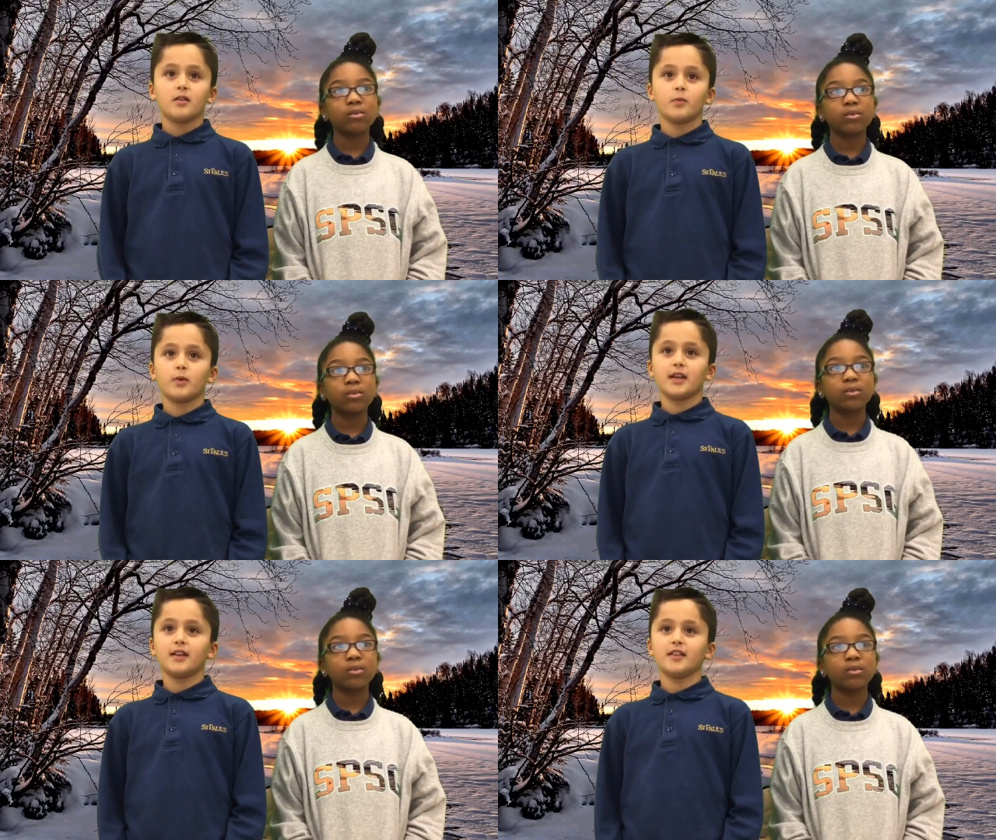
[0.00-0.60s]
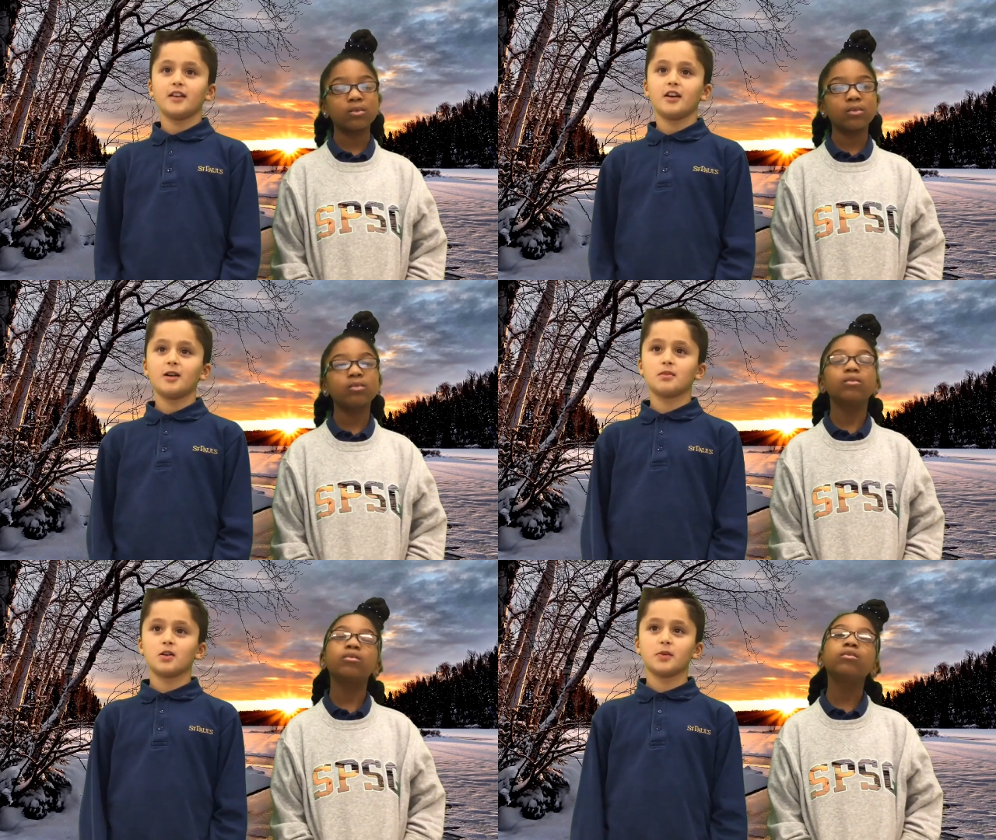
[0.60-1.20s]
Speaker 1: We in the
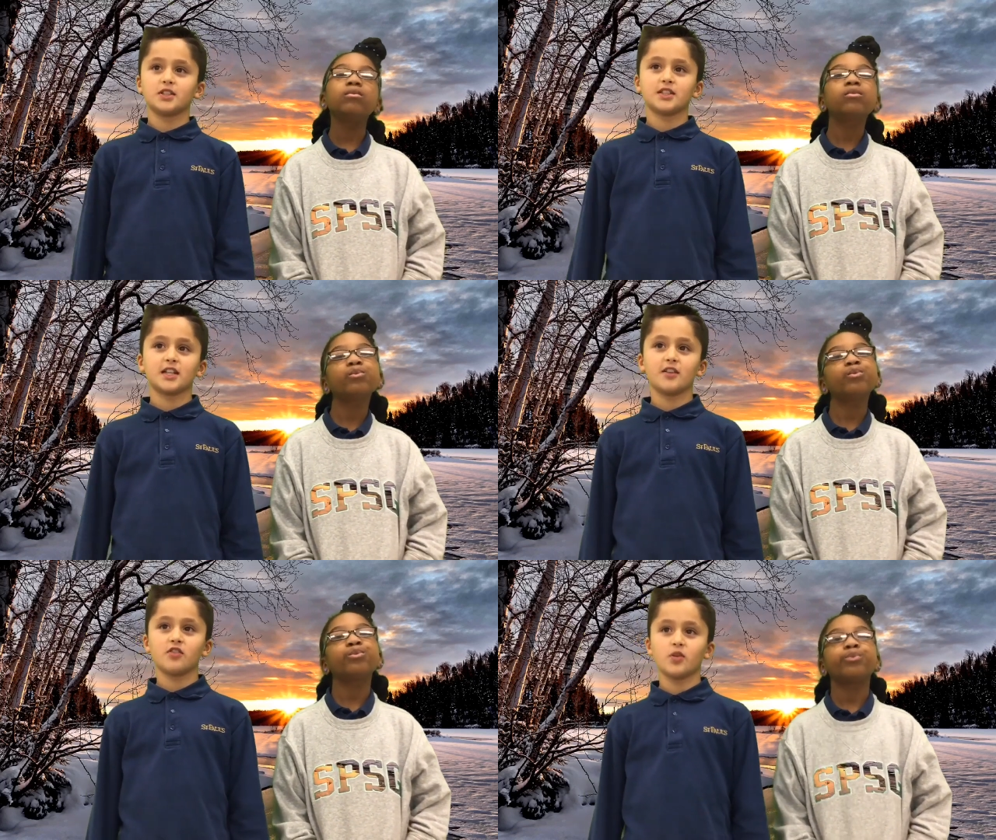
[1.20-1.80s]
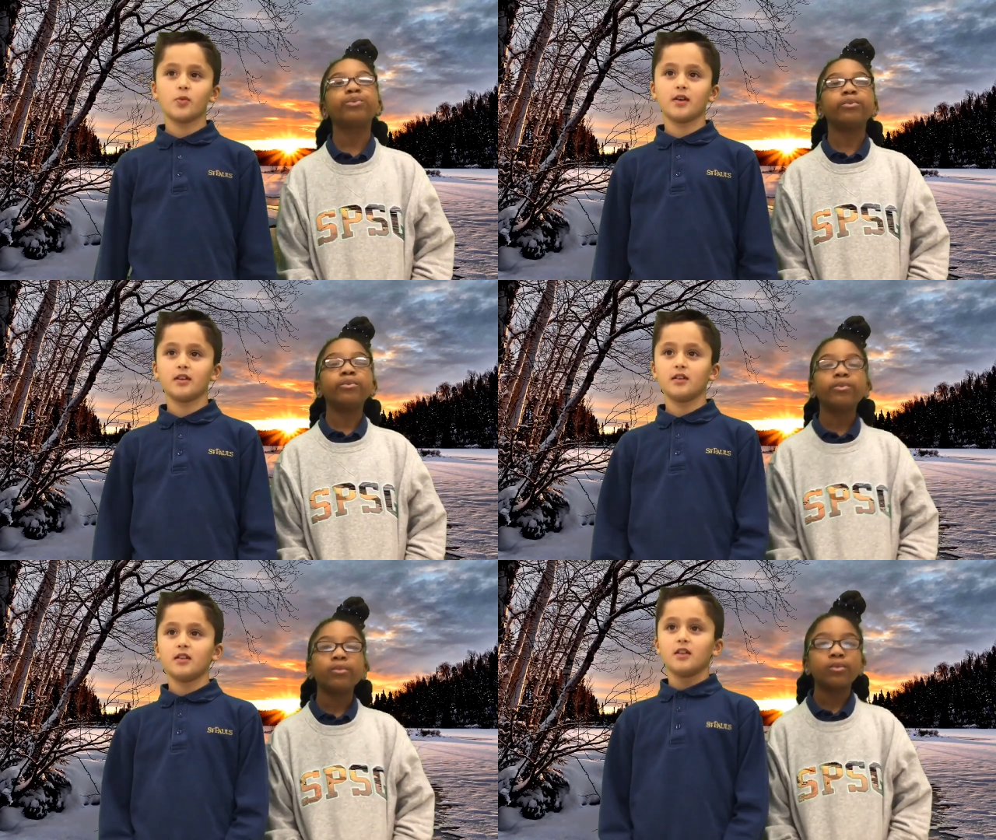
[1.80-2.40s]
Hub are wishing
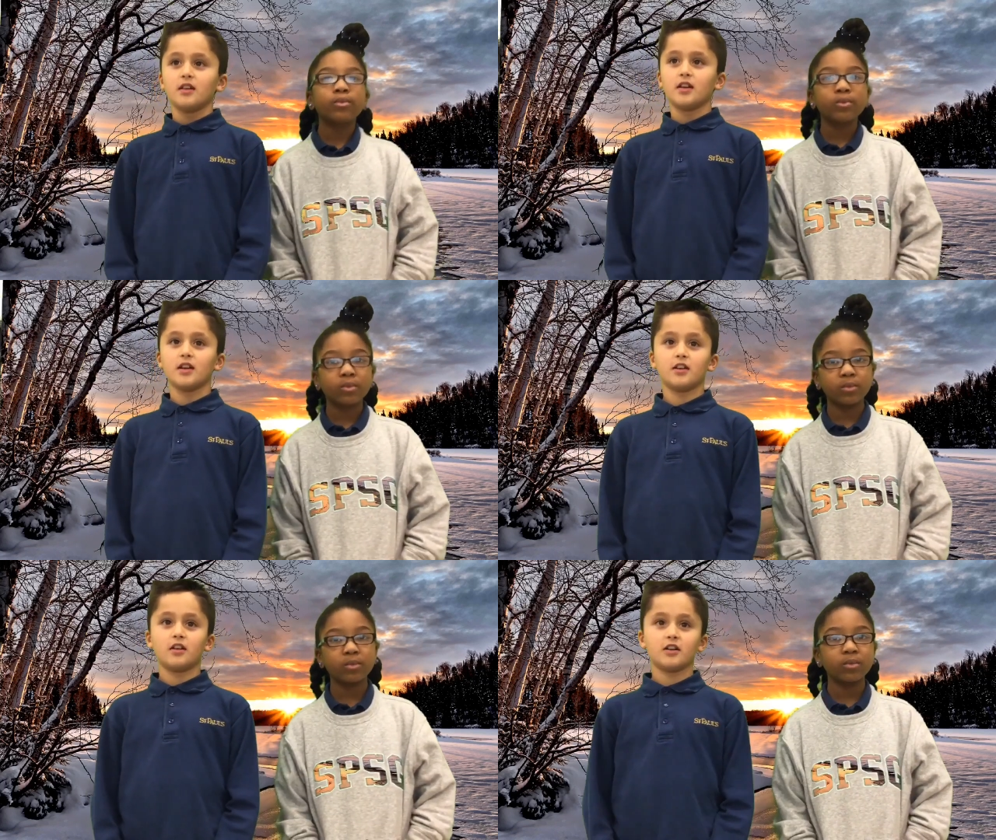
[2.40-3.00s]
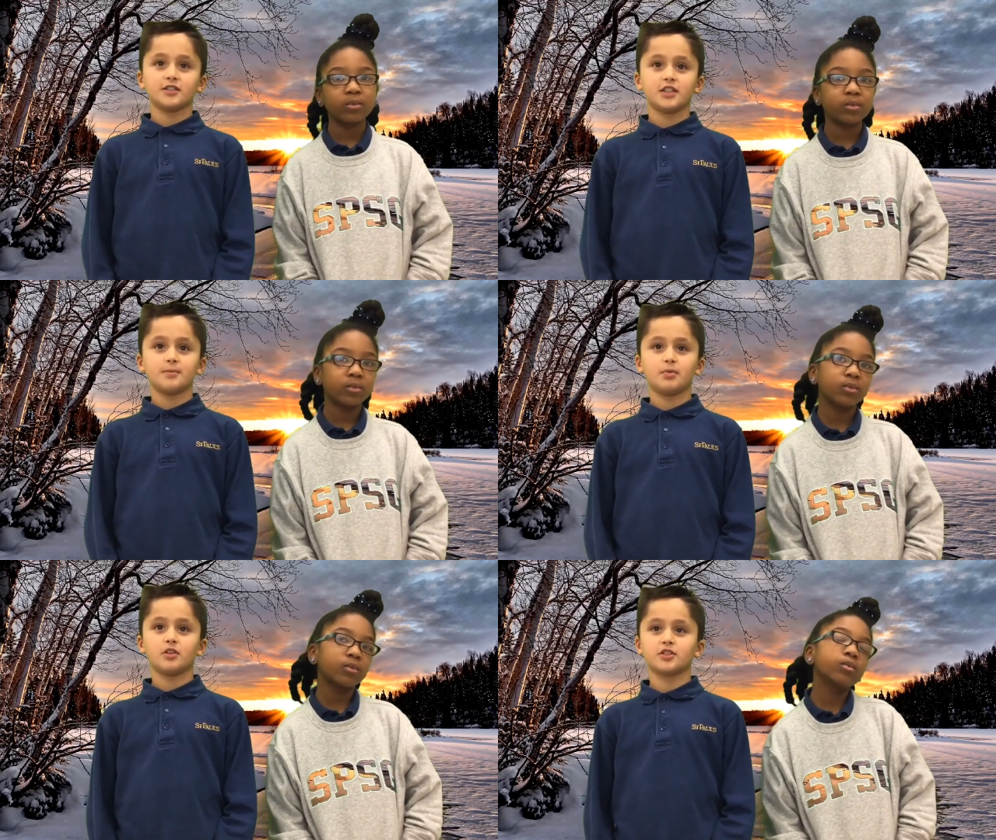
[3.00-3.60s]
everyone in our
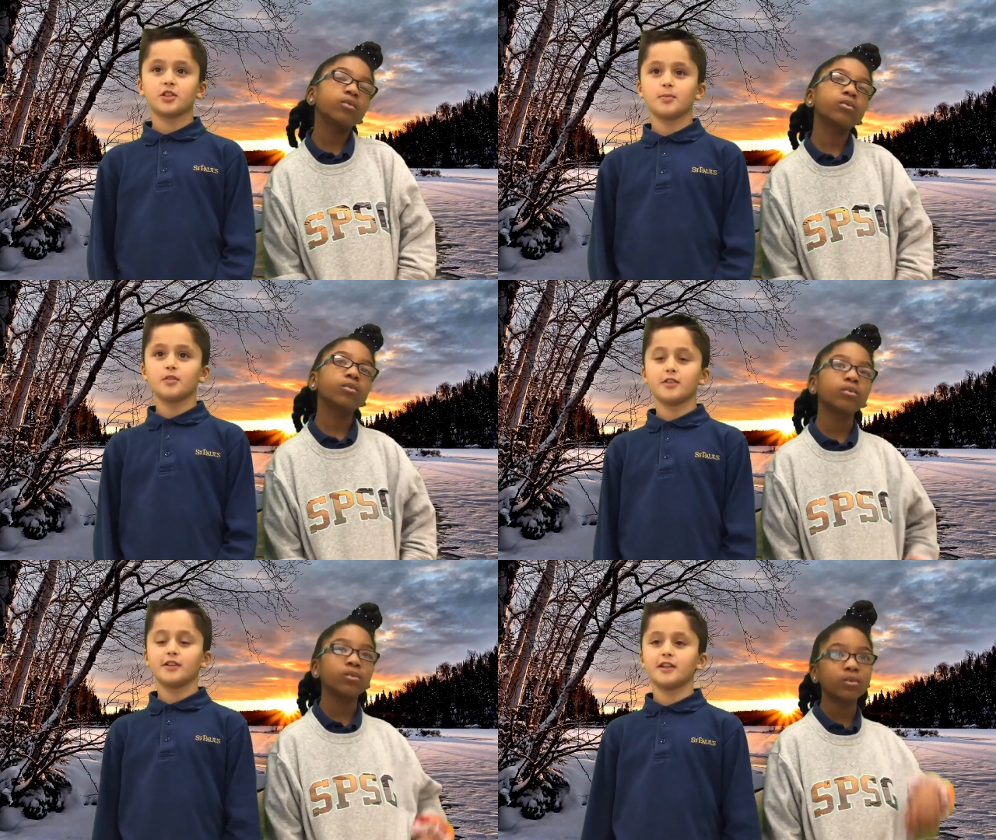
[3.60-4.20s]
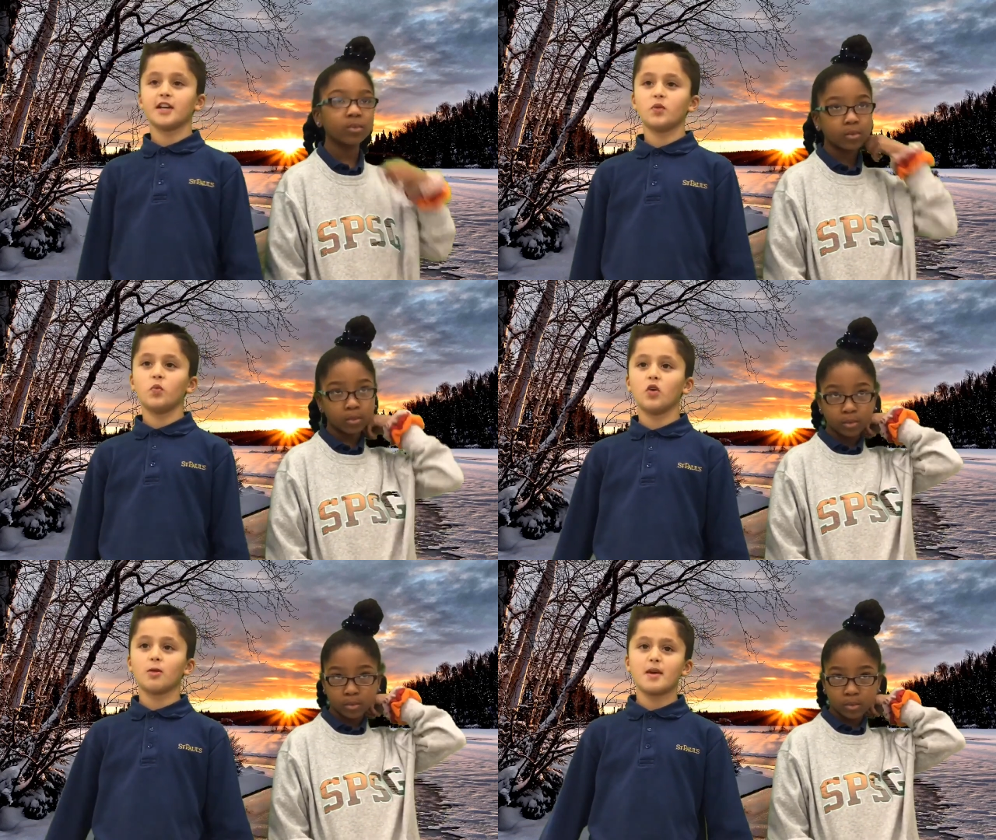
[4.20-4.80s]
St. Paul's community a
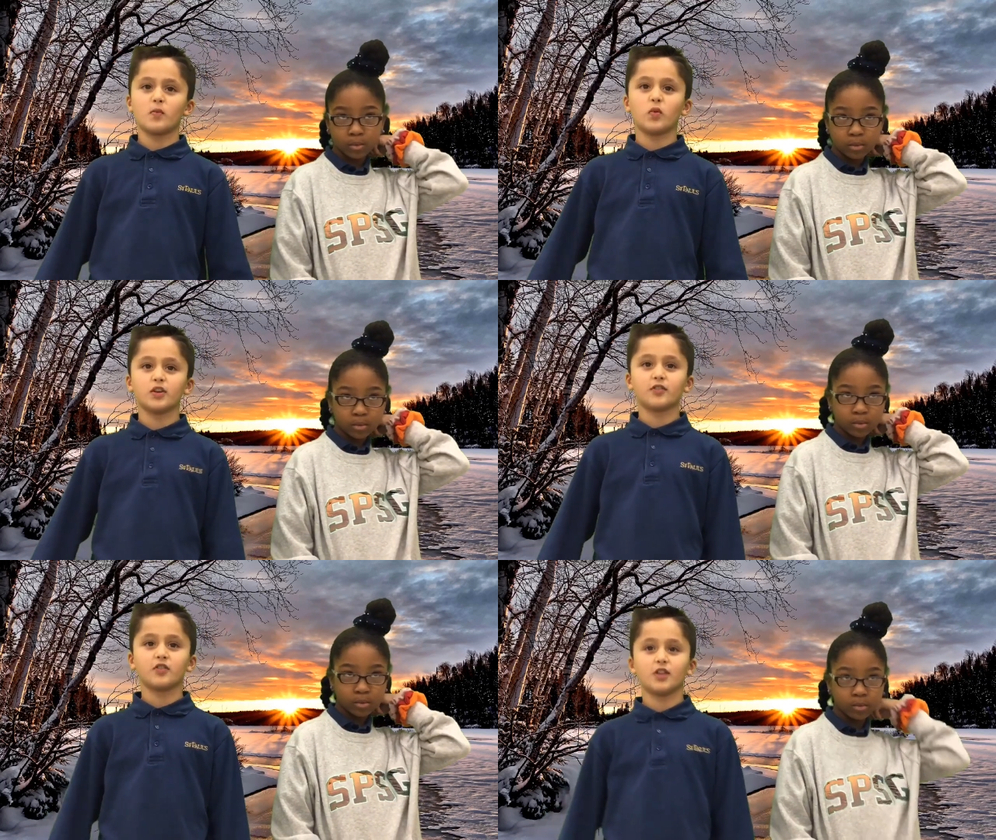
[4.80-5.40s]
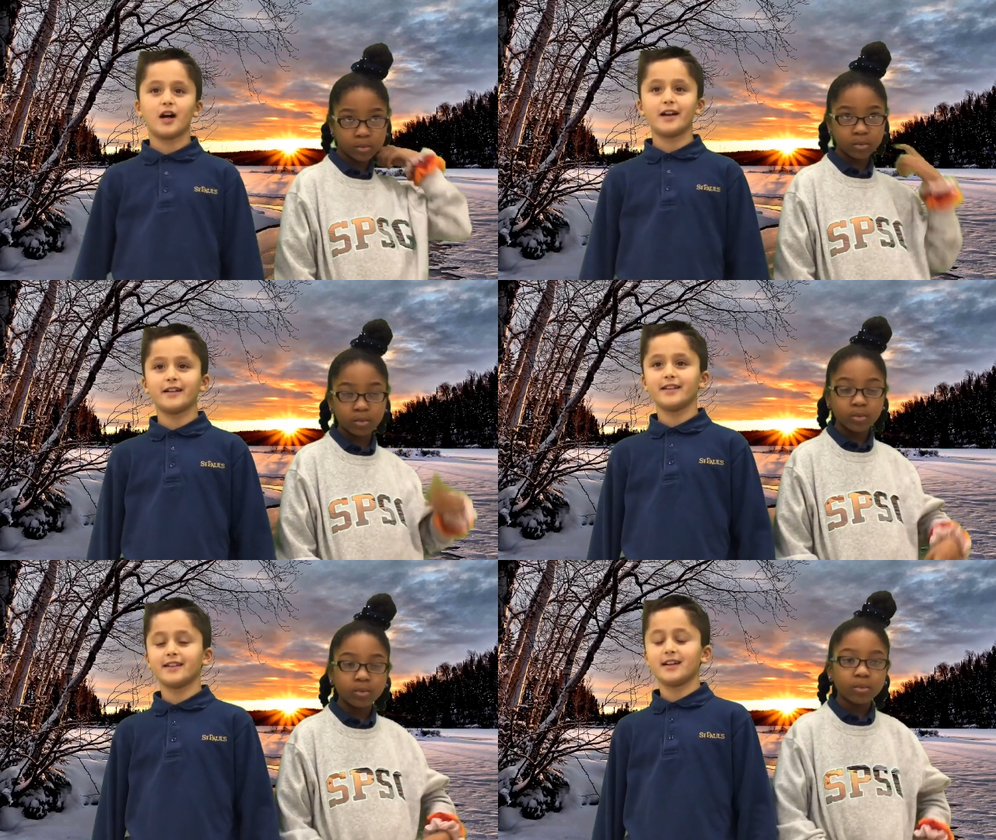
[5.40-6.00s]
warm and wonderful
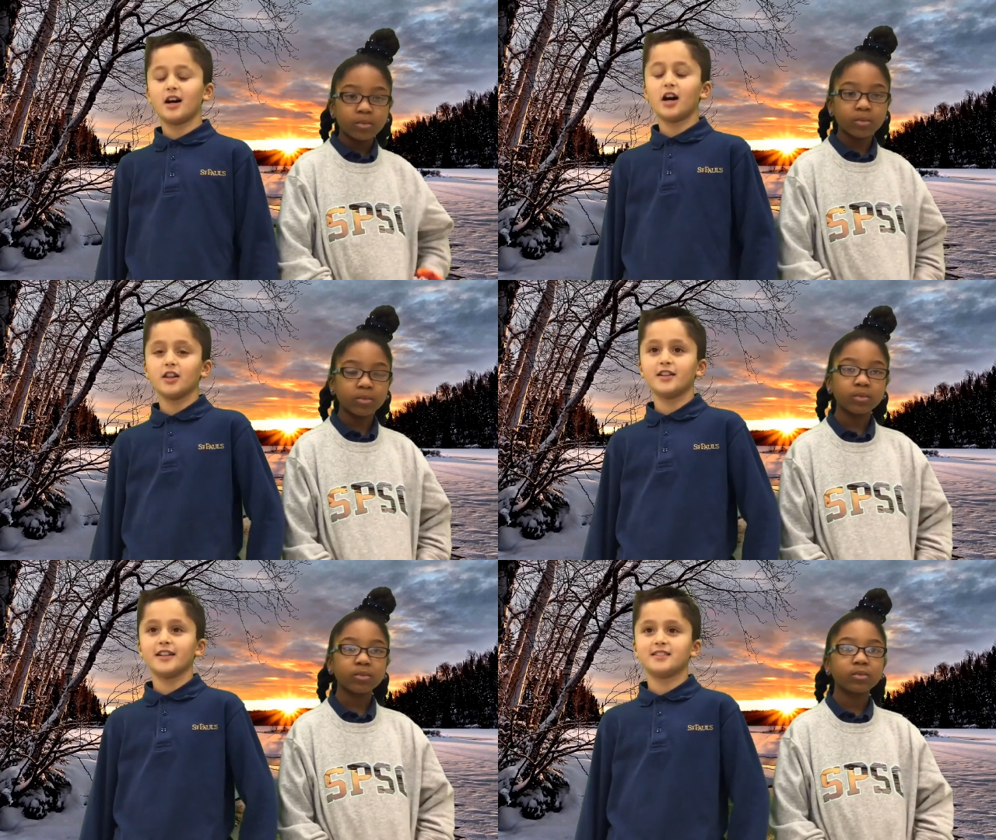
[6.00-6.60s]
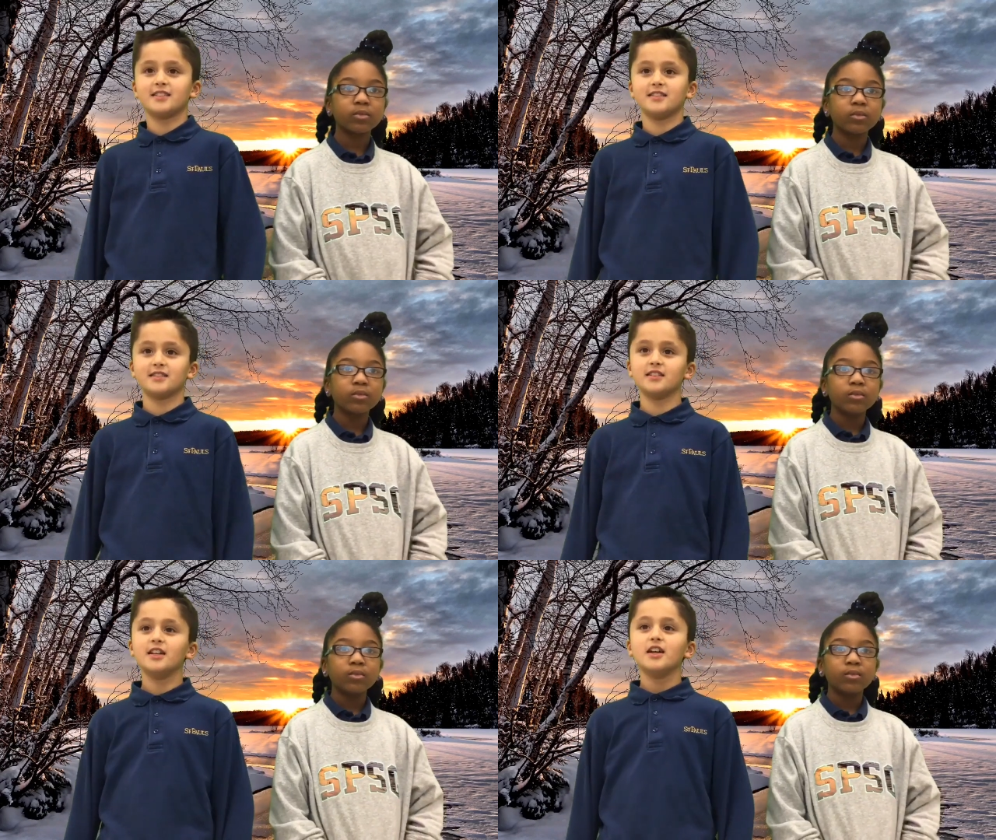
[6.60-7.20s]
holiday season.